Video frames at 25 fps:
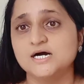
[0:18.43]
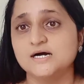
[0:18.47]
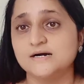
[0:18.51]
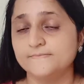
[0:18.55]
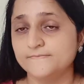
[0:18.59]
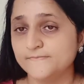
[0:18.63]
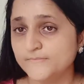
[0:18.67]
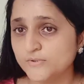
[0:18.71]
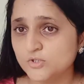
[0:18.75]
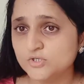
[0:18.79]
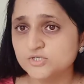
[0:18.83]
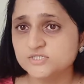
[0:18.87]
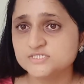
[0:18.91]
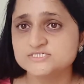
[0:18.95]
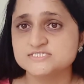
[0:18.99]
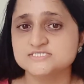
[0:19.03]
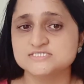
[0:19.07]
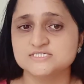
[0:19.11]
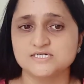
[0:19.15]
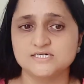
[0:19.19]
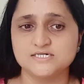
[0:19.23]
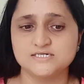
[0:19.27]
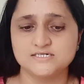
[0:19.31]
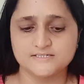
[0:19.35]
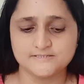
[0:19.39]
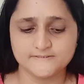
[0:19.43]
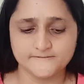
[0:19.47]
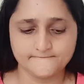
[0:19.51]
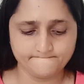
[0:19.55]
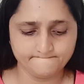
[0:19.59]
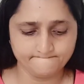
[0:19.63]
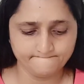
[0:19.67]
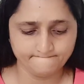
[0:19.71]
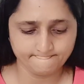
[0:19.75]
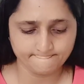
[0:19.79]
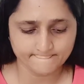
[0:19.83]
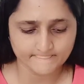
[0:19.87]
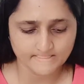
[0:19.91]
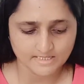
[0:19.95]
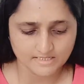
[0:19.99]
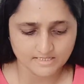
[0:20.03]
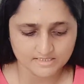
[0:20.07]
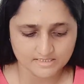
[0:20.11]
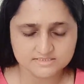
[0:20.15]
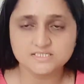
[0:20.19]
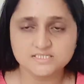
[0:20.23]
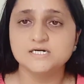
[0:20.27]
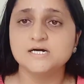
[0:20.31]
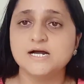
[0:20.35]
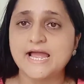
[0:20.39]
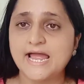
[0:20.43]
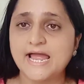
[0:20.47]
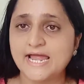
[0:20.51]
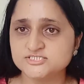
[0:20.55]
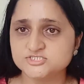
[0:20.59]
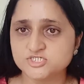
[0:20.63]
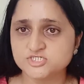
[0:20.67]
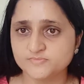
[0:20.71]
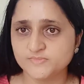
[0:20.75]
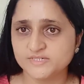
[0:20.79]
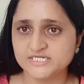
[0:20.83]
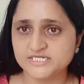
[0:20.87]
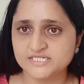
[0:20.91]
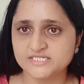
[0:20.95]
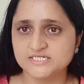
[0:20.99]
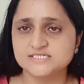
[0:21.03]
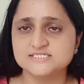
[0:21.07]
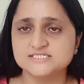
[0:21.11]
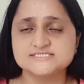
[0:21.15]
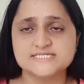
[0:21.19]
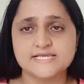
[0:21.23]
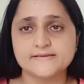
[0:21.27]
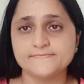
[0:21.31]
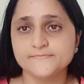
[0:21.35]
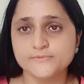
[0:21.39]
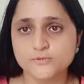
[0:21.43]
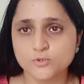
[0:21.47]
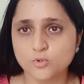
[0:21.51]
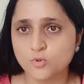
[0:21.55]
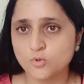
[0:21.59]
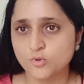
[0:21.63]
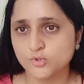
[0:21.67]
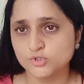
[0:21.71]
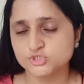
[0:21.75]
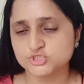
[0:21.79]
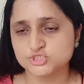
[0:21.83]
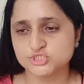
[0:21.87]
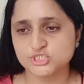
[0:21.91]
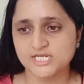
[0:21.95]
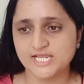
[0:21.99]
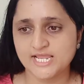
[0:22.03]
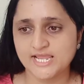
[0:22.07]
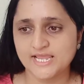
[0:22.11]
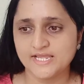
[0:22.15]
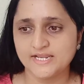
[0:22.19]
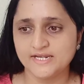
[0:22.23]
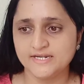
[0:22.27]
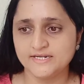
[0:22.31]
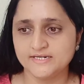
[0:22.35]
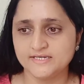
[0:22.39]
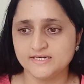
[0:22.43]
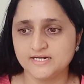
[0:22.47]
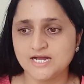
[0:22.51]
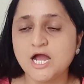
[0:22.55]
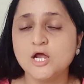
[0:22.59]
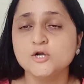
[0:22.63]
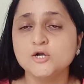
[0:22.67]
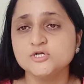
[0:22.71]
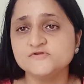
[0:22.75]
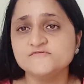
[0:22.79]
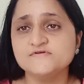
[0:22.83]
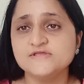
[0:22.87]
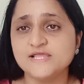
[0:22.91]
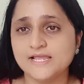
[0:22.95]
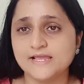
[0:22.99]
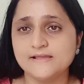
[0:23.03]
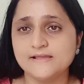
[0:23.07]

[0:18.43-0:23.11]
books, the hands-on materials, approach, and how did we